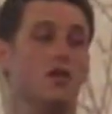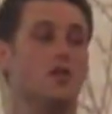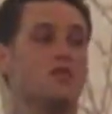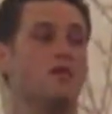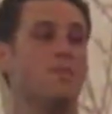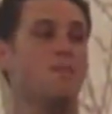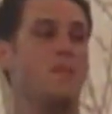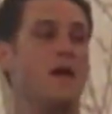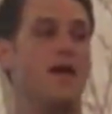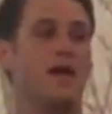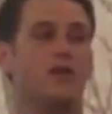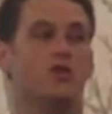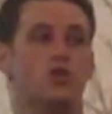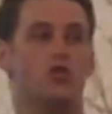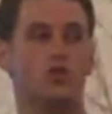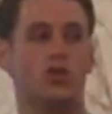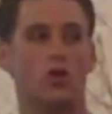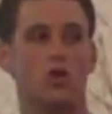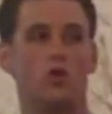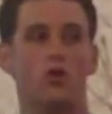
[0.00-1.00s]
to make
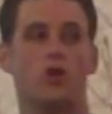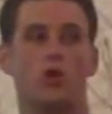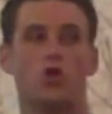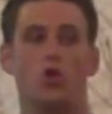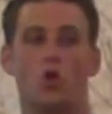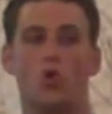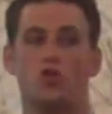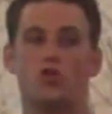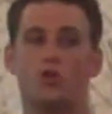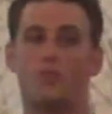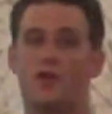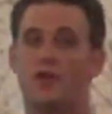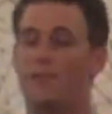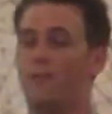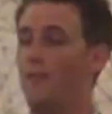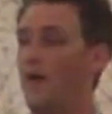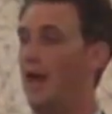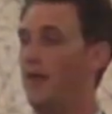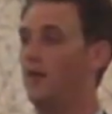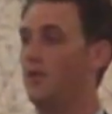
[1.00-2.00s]
sure their goals are
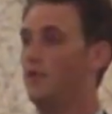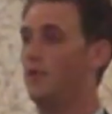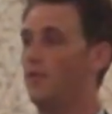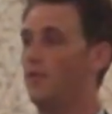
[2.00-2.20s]
being met.